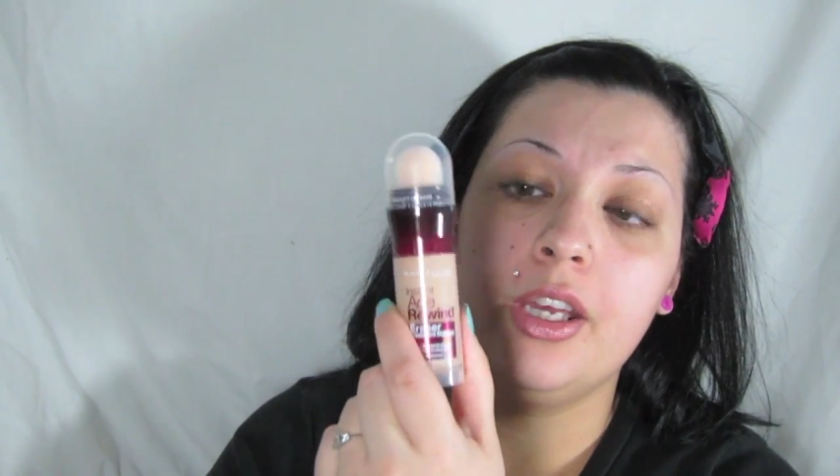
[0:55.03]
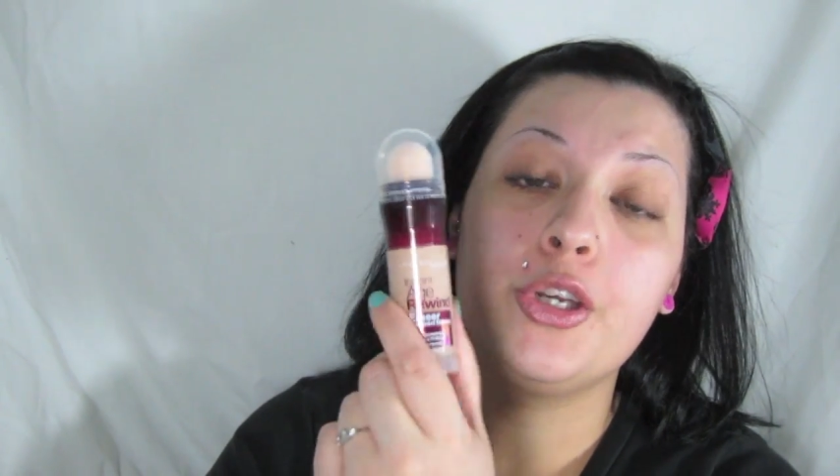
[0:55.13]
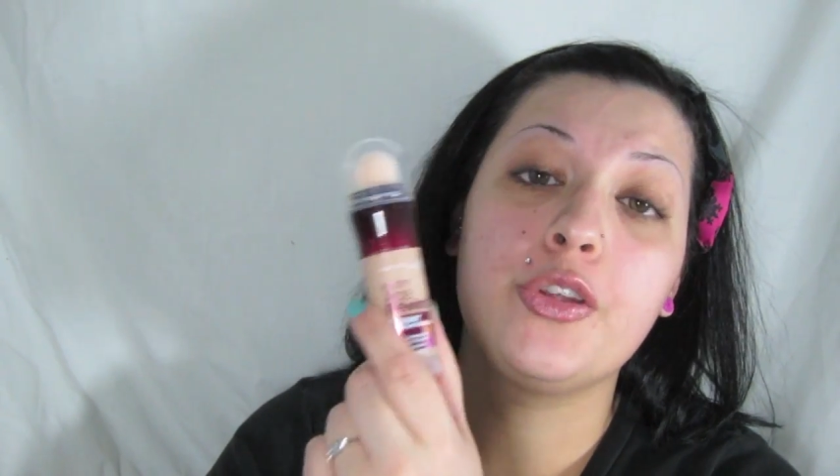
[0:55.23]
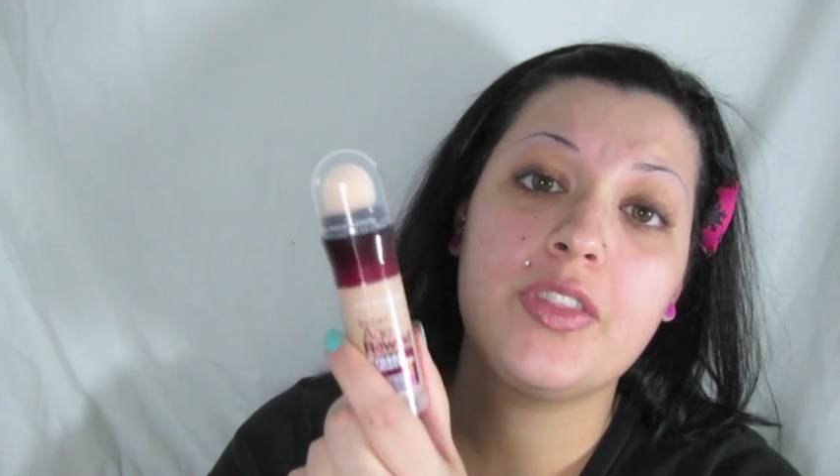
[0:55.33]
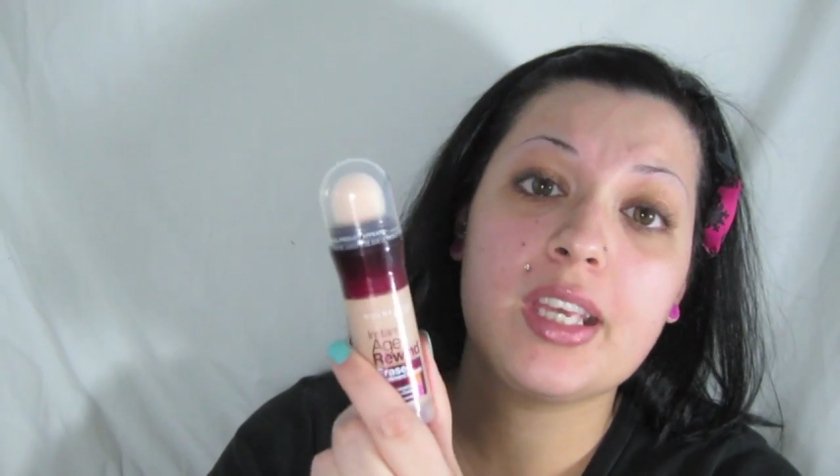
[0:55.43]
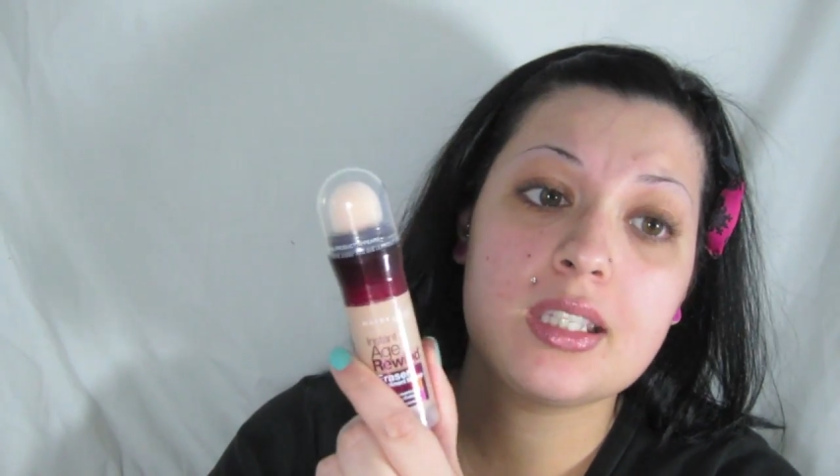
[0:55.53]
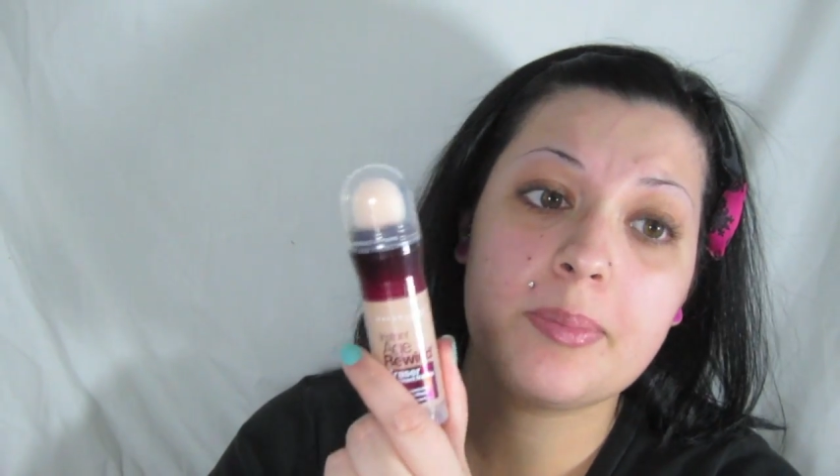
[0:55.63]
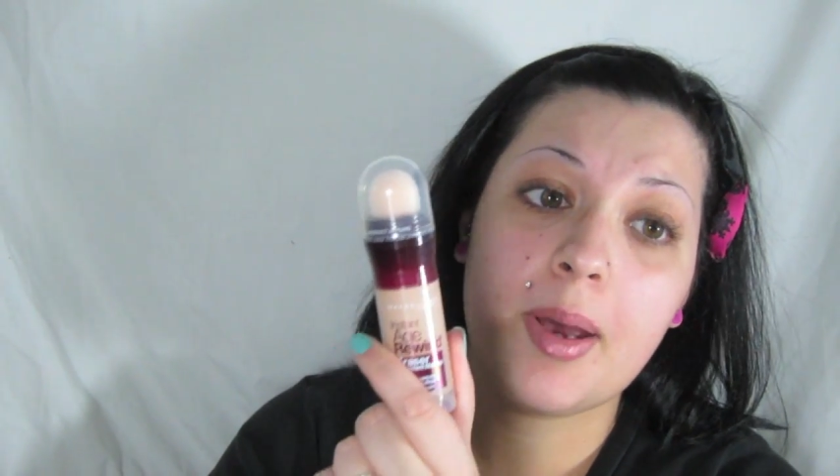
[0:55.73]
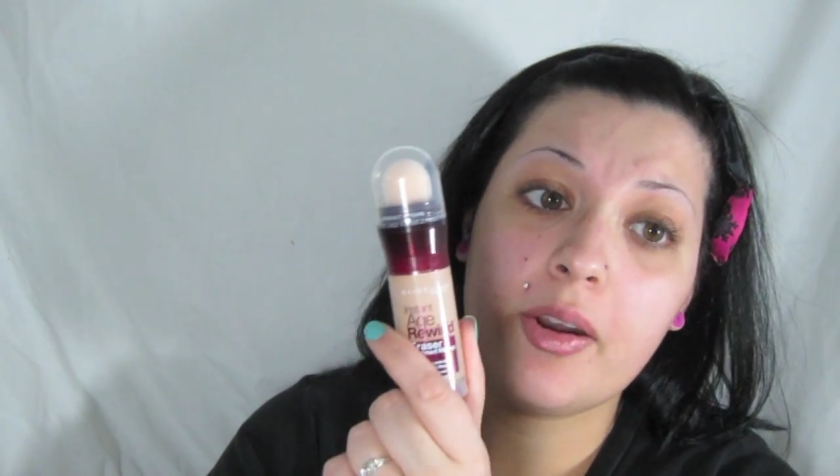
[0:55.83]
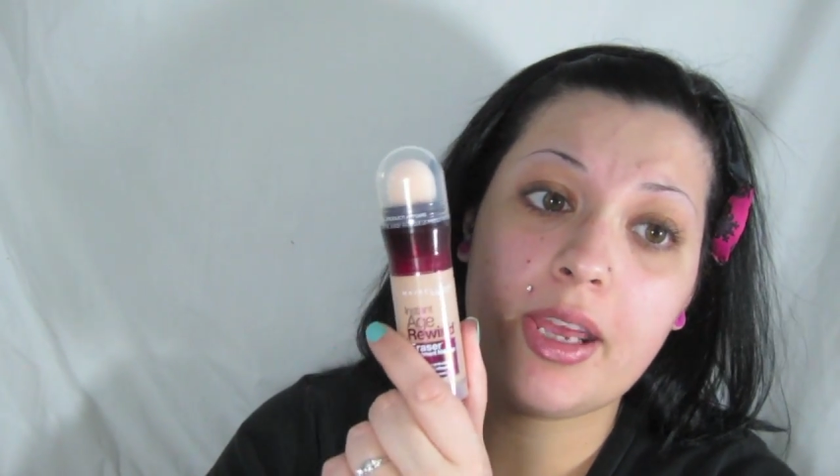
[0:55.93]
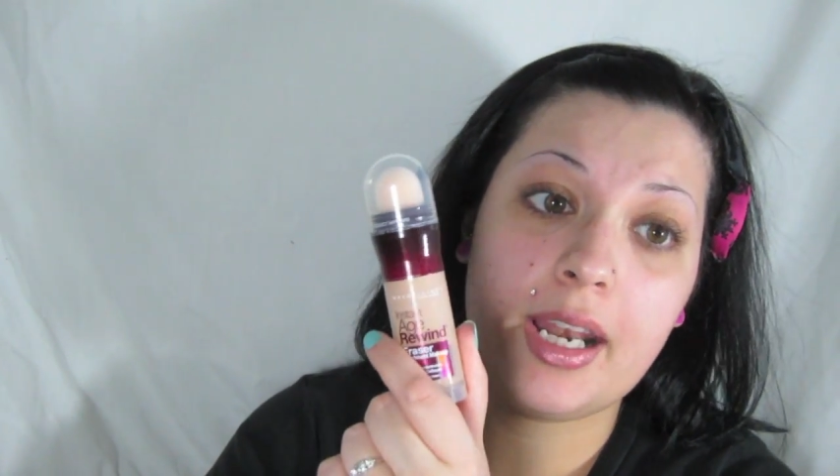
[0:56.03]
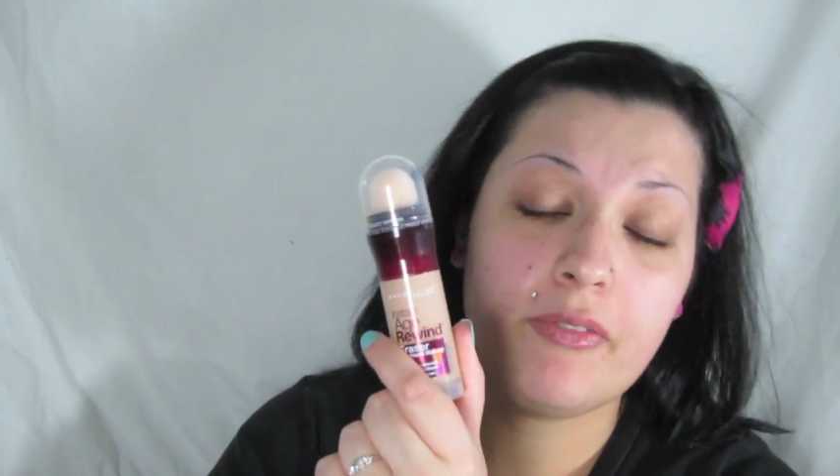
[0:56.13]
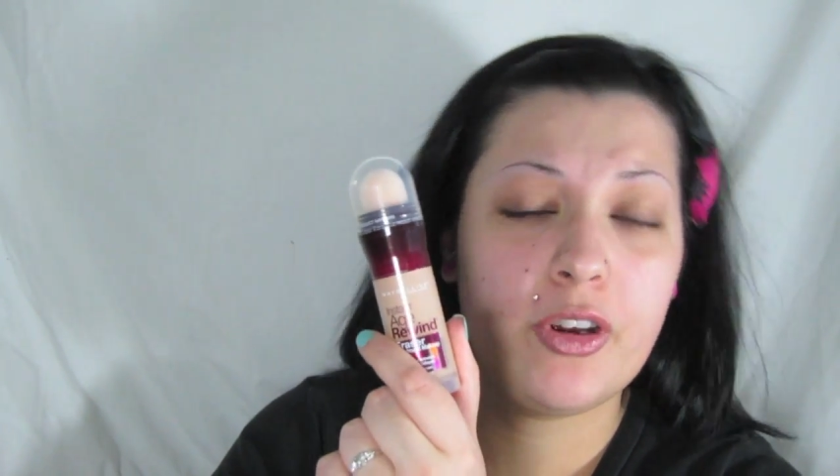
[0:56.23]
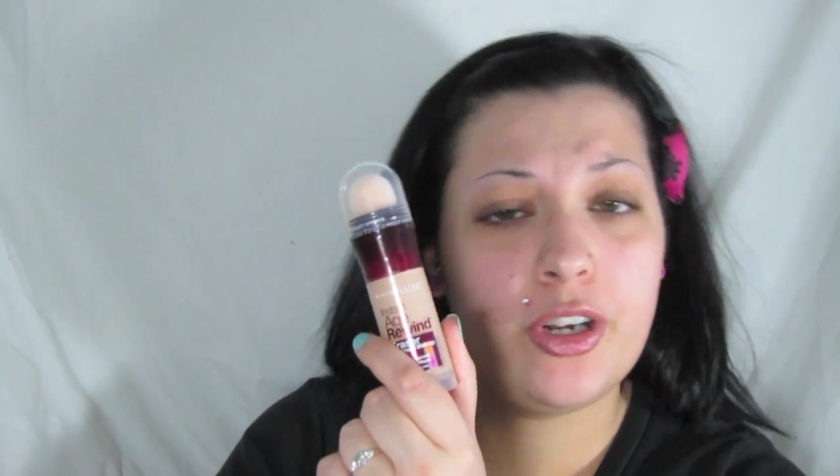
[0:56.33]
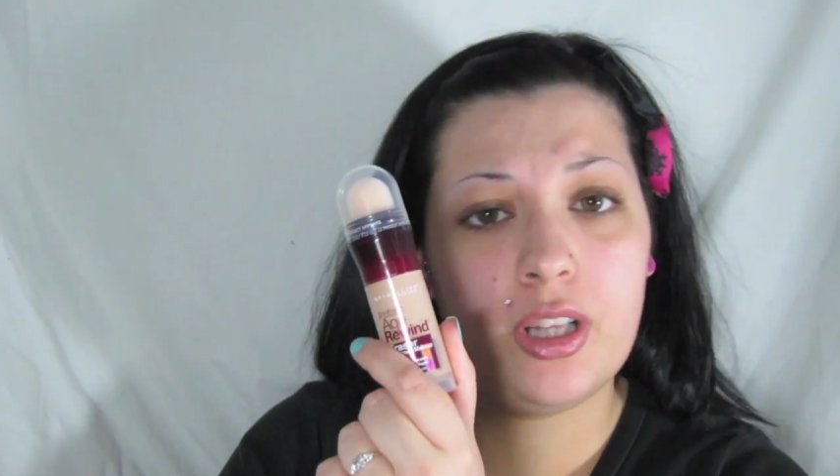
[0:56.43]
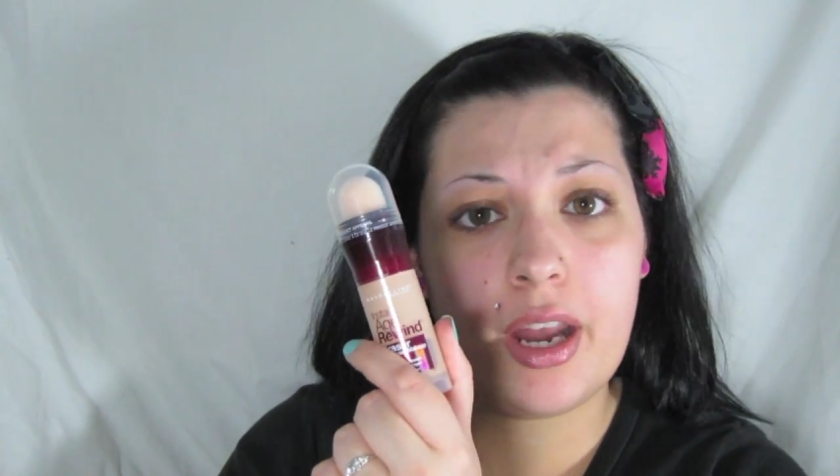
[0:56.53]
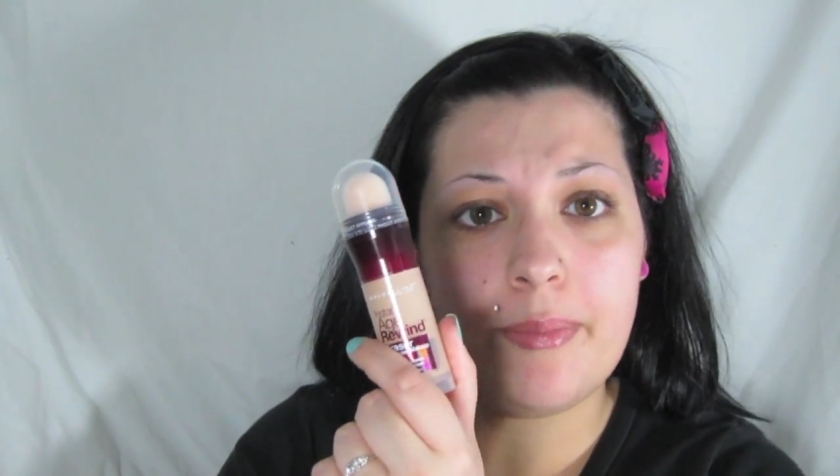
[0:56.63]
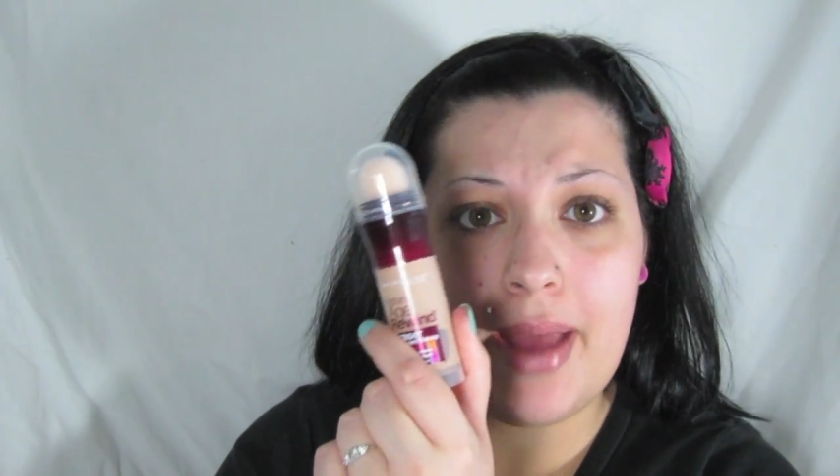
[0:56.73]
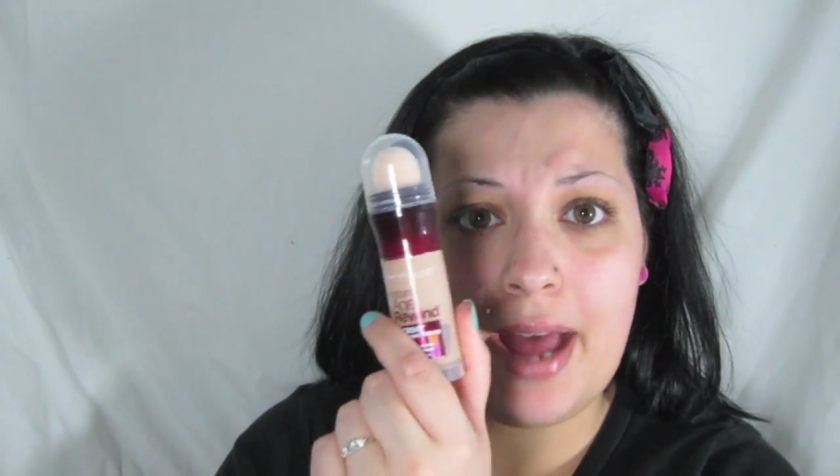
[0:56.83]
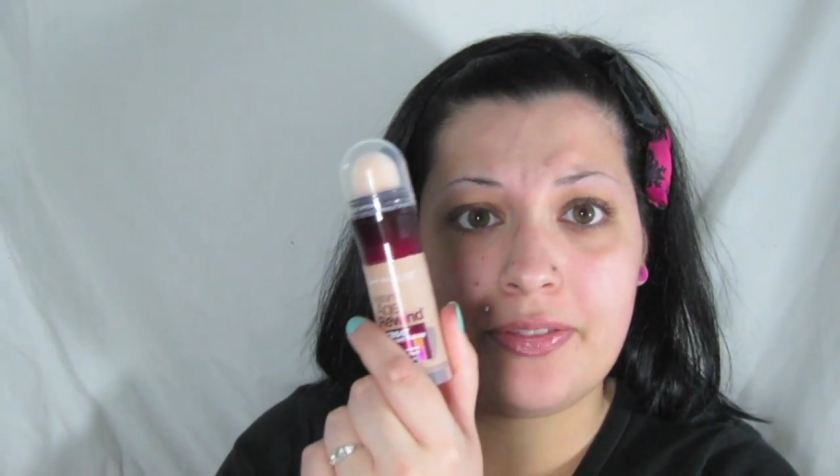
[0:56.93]
good things about it, and I've heard a lot
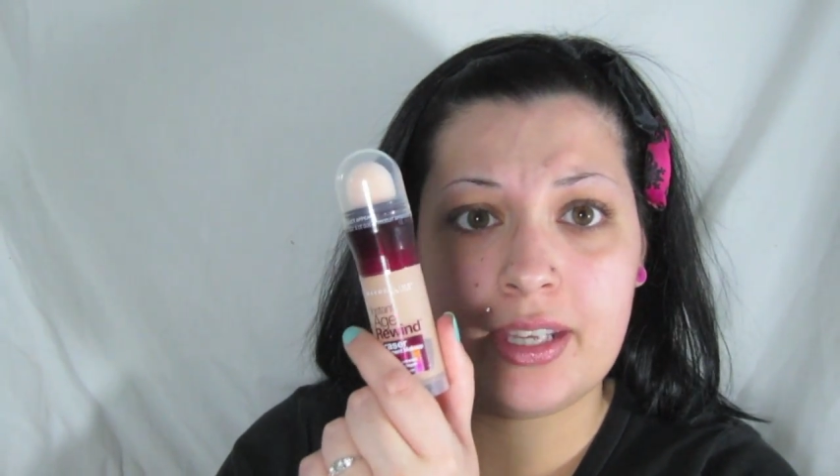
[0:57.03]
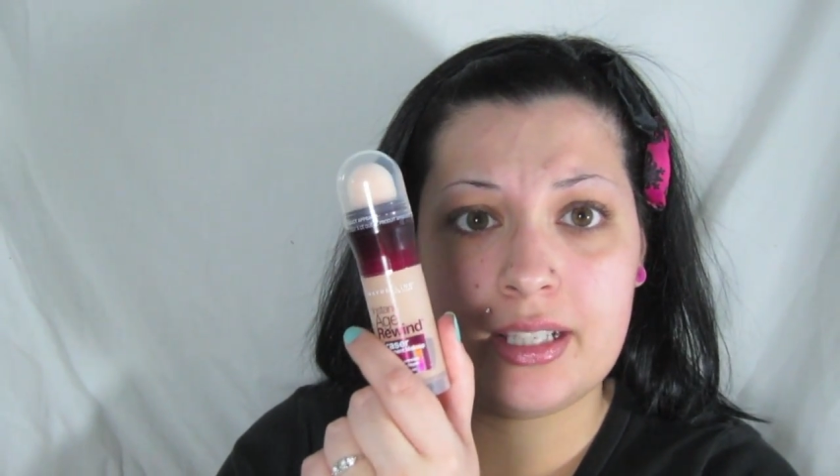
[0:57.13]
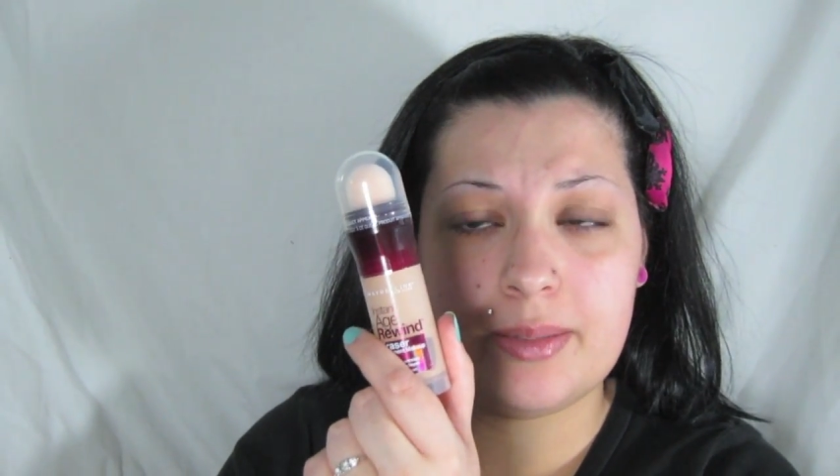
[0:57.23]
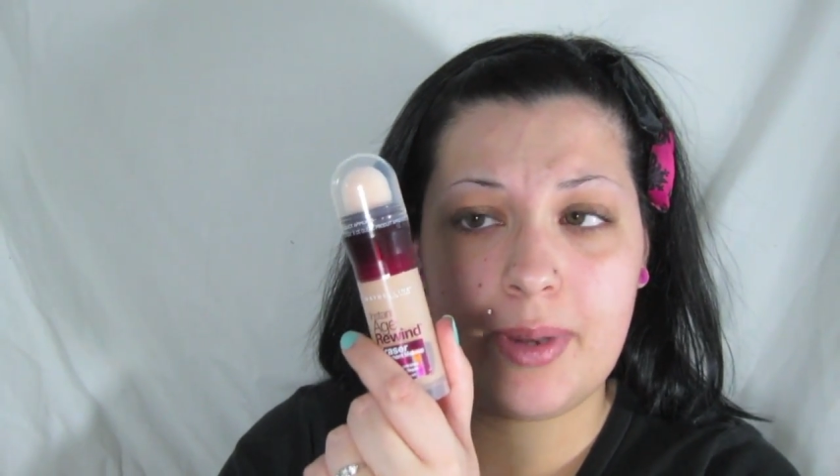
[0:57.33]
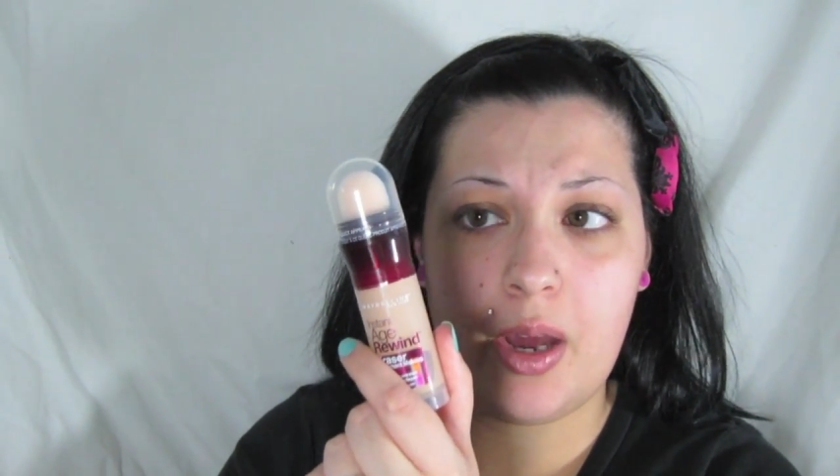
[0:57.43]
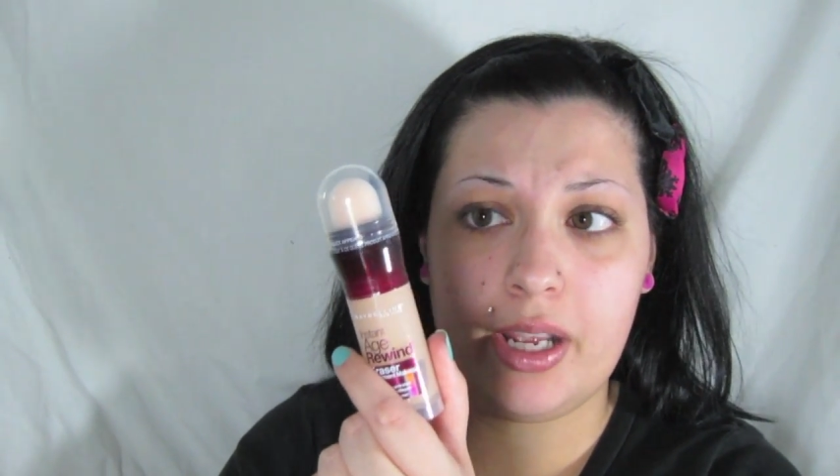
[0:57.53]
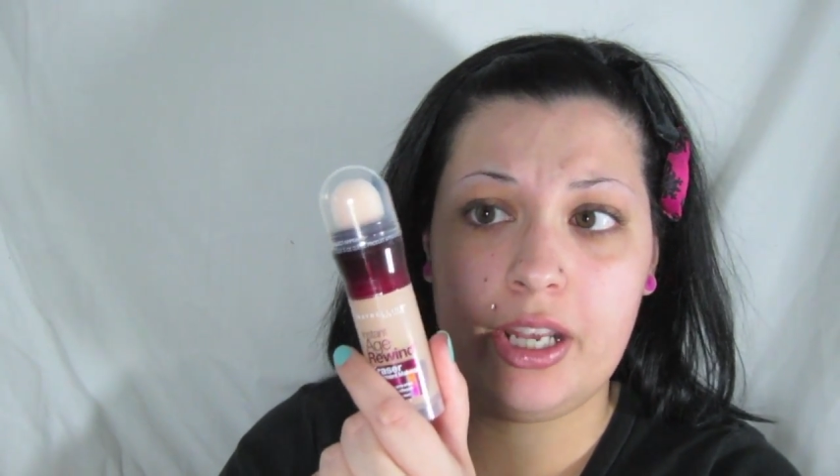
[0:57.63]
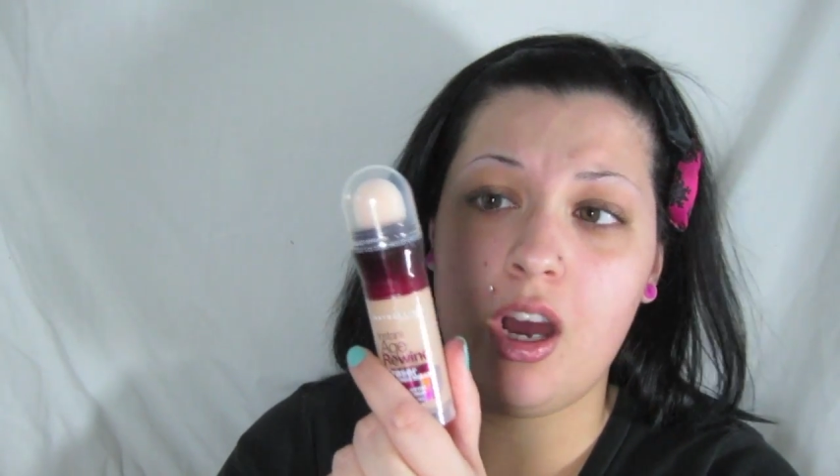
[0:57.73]
of bad things about it,